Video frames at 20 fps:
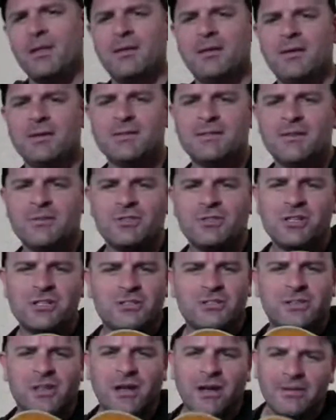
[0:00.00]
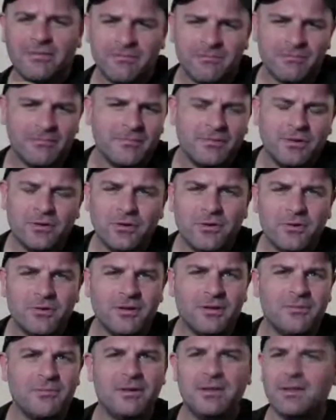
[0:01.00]
So just try
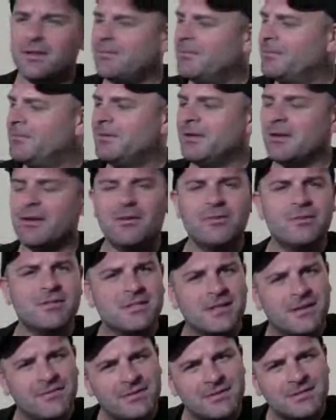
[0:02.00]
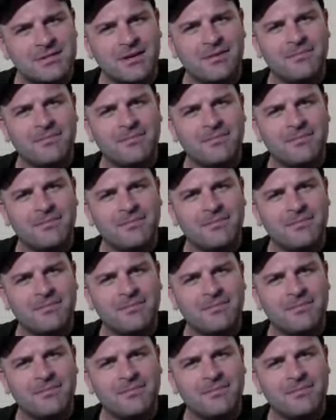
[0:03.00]
noodling with him, you know, just give it some.